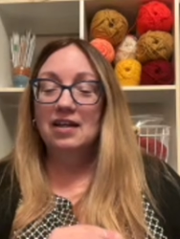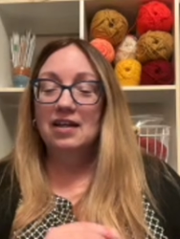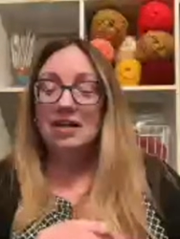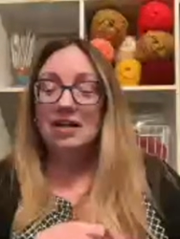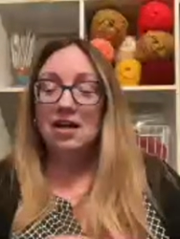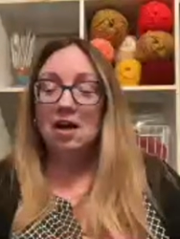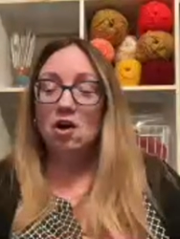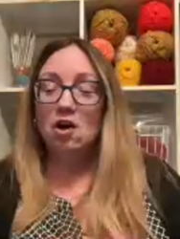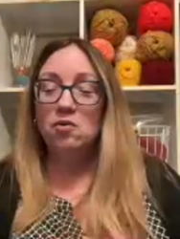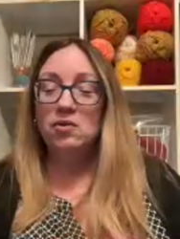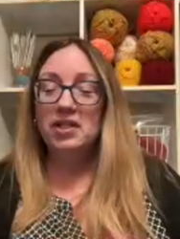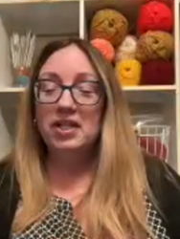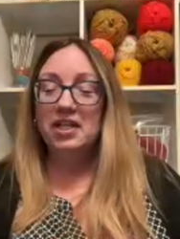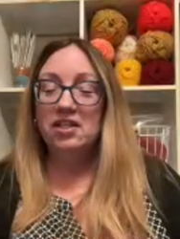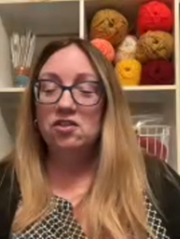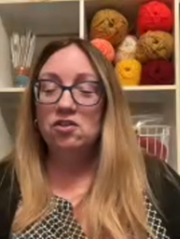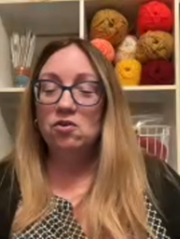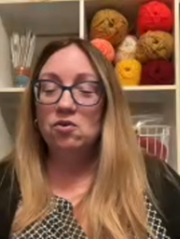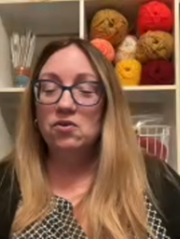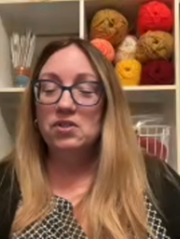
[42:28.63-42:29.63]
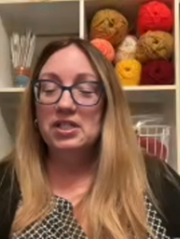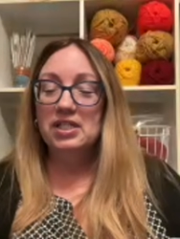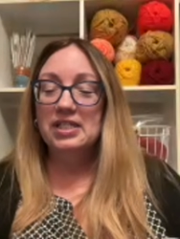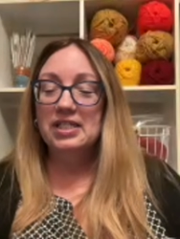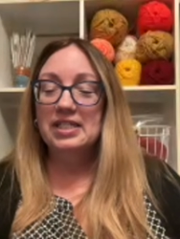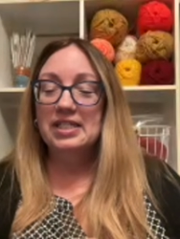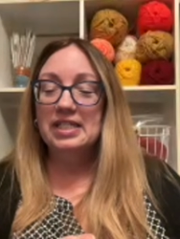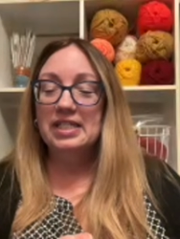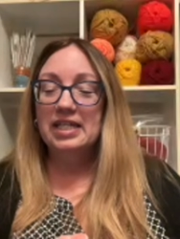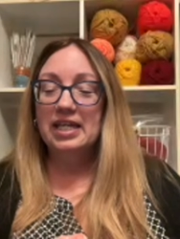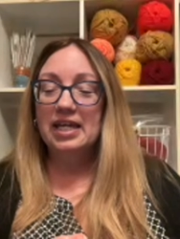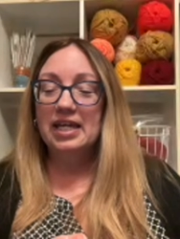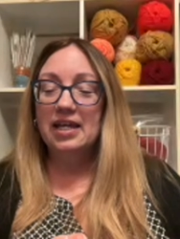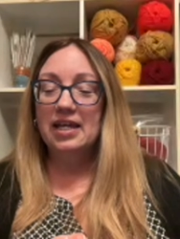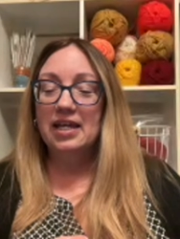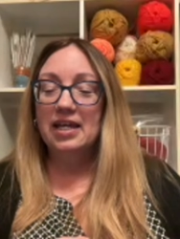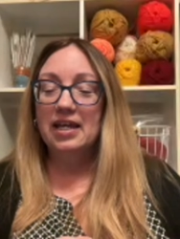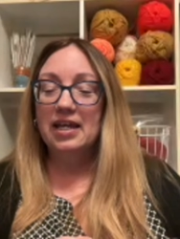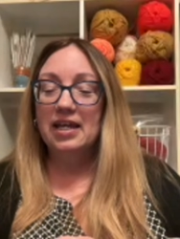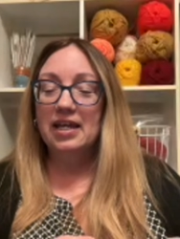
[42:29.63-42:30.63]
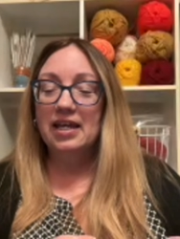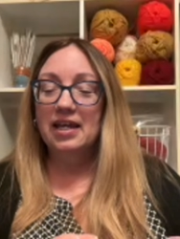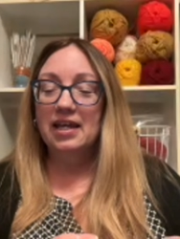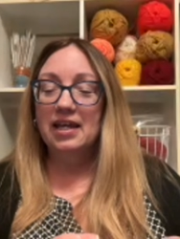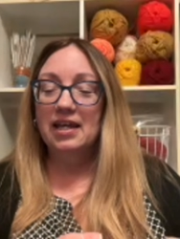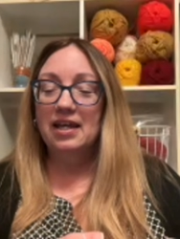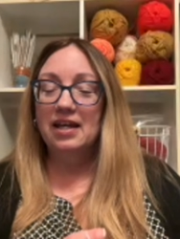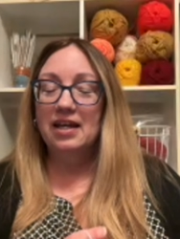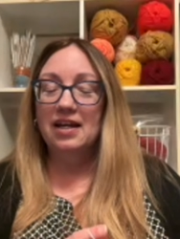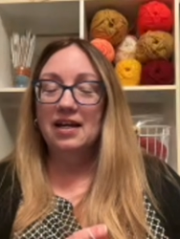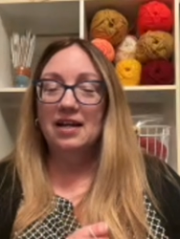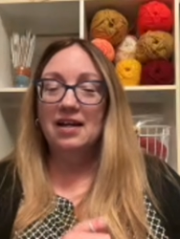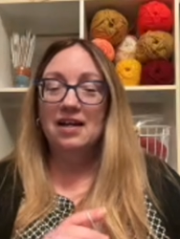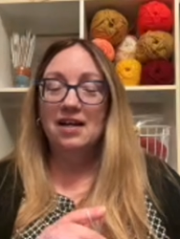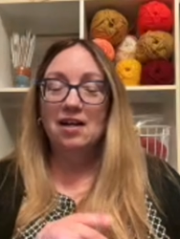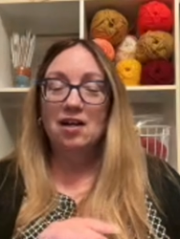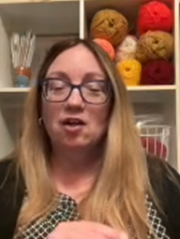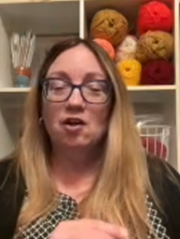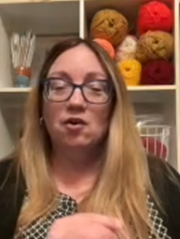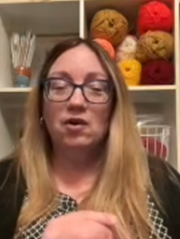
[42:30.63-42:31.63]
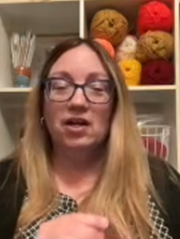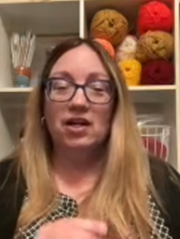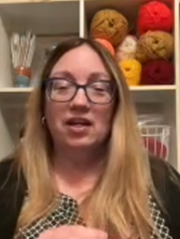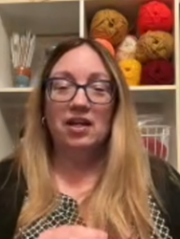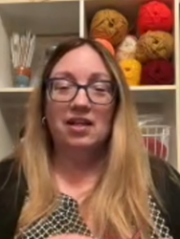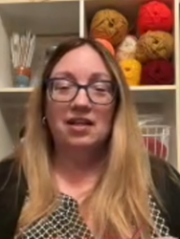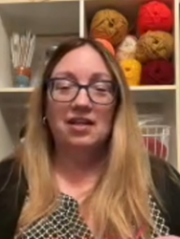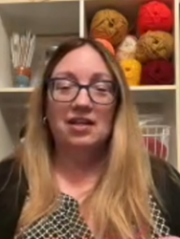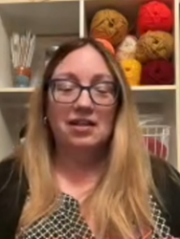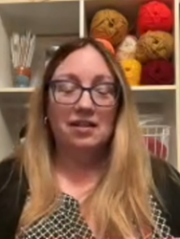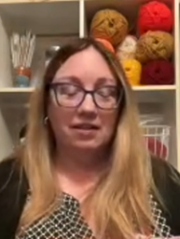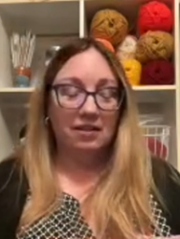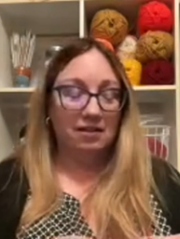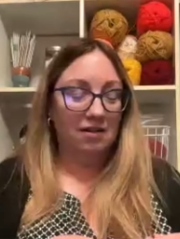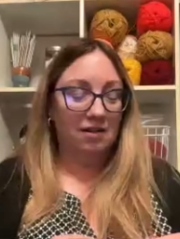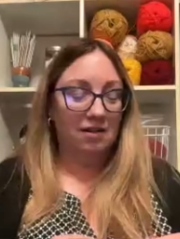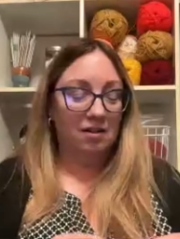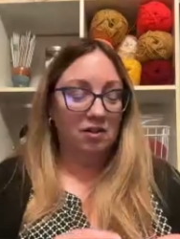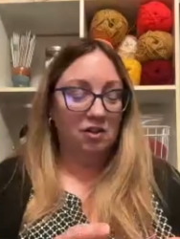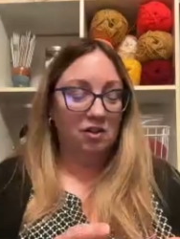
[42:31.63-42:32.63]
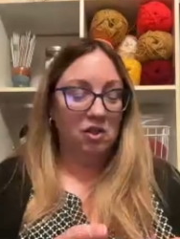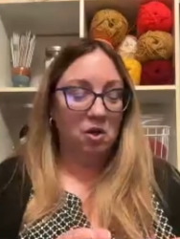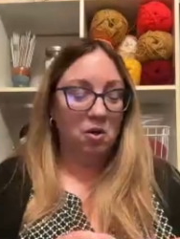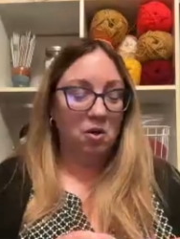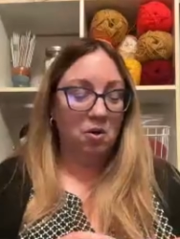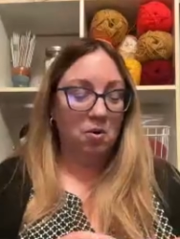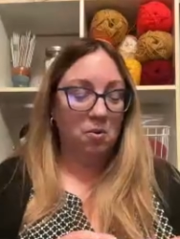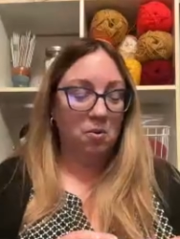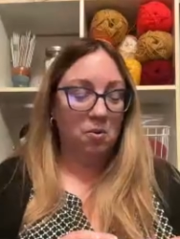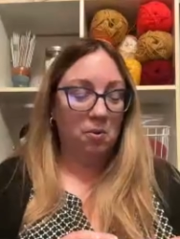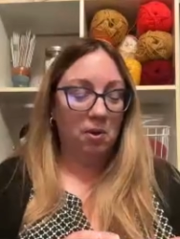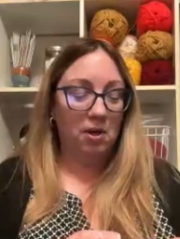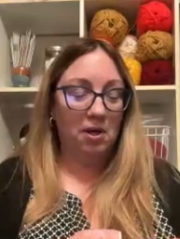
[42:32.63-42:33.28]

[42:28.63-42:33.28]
Oh, Lynn, yours is DK. Okay. So